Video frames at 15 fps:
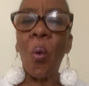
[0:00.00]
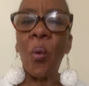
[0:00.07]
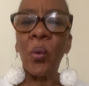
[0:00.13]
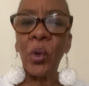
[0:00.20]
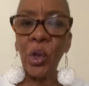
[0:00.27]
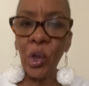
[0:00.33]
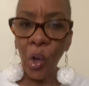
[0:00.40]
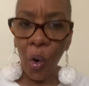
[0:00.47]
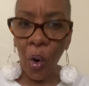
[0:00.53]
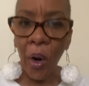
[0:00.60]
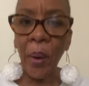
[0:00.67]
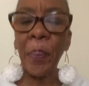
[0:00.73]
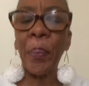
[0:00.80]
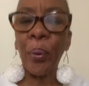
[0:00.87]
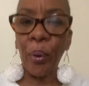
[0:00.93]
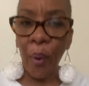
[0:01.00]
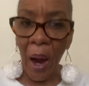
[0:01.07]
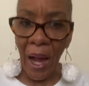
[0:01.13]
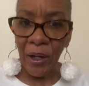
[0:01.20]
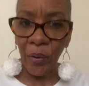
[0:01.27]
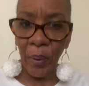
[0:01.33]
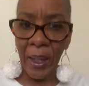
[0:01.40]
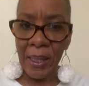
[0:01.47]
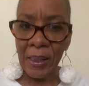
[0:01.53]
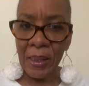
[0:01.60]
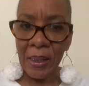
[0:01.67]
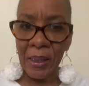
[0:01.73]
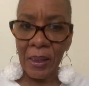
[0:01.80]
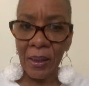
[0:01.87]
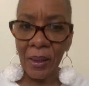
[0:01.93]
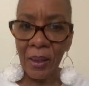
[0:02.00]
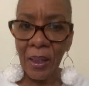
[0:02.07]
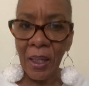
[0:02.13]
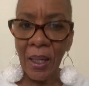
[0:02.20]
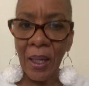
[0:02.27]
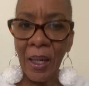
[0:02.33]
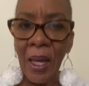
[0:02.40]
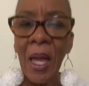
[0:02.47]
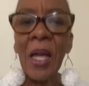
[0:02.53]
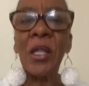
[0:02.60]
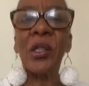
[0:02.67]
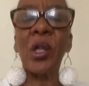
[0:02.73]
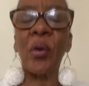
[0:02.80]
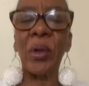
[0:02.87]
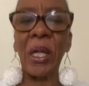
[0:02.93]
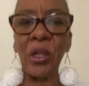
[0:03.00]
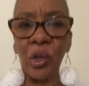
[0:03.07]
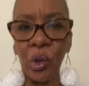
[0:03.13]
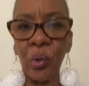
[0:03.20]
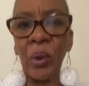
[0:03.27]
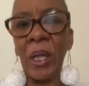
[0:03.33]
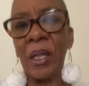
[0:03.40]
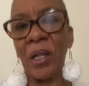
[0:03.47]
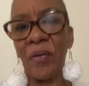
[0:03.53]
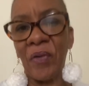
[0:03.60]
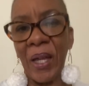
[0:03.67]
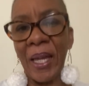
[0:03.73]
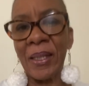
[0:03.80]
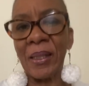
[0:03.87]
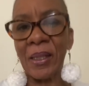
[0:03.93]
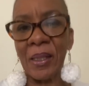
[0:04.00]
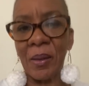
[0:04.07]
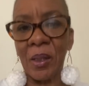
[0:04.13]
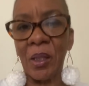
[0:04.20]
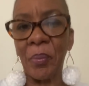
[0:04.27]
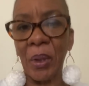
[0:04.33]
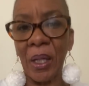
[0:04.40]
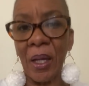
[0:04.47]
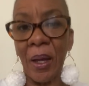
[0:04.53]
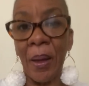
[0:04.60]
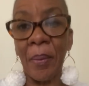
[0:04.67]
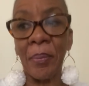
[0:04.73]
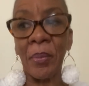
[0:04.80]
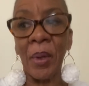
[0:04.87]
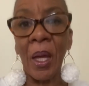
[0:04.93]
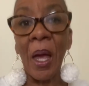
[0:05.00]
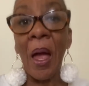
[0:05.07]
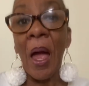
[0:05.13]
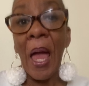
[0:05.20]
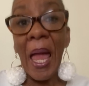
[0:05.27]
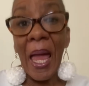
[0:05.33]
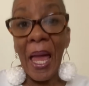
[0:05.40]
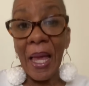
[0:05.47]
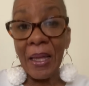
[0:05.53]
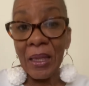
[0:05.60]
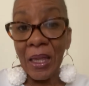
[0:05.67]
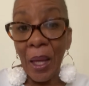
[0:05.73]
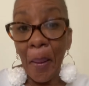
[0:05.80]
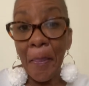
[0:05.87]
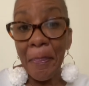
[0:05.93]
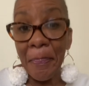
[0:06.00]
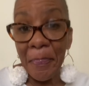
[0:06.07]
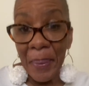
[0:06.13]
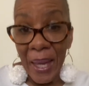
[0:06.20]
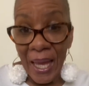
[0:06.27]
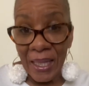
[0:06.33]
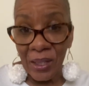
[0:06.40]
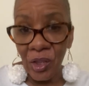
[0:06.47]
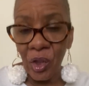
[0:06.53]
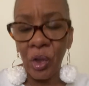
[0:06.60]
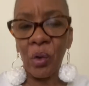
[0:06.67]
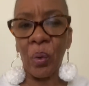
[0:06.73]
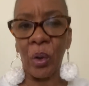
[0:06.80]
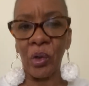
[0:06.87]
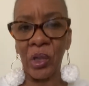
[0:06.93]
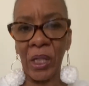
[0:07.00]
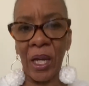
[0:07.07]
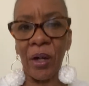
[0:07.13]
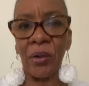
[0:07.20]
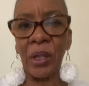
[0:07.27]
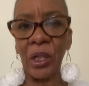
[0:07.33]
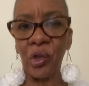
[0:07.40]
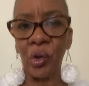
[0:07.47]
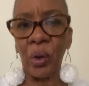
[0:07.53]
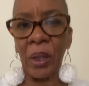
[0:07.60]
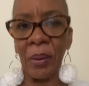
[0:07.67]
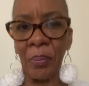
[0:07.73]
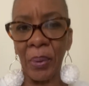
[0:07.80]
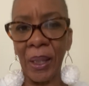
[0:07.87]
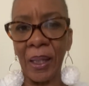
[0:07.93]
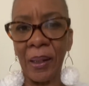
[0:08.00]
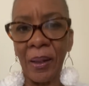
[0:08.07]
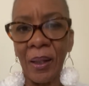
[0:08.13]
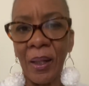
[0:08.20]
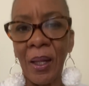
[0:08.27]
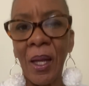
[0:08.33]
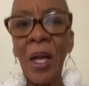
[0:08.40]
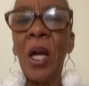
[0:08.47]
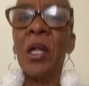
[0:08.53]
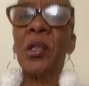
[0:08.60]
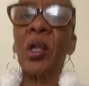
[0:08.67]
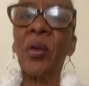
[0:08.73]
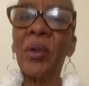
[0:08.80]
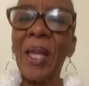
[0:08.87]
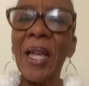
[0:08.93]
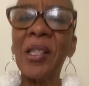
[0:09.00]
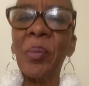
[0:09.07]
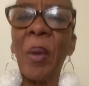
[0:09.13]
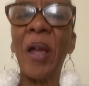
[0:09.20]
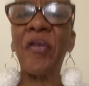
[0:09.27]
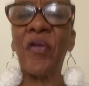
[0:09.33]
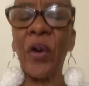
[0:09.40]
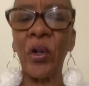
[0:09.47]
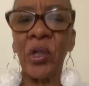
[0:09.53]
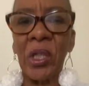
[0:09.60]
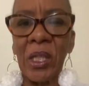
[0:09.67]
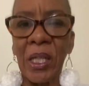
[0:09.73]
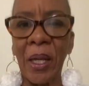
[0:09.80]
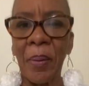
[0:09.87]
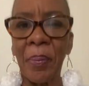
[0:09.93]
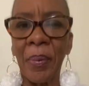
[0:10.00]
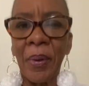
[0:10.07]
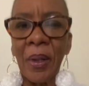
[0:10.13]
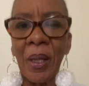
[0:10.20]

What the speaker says: your progress, so that you can advance to become the best crocheter that you can be. So that's my first tip.